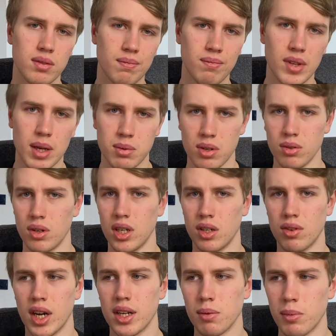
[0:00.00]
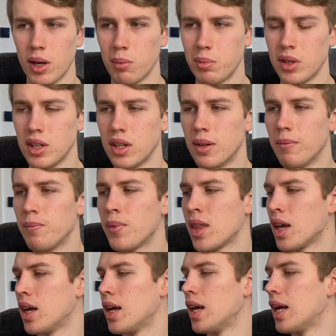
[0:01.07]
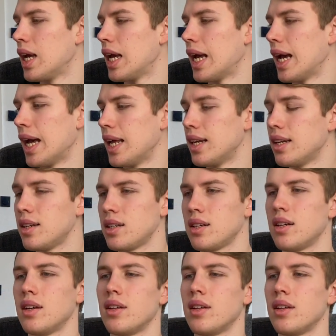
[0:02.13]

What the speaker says: absolutely great in my opinion. And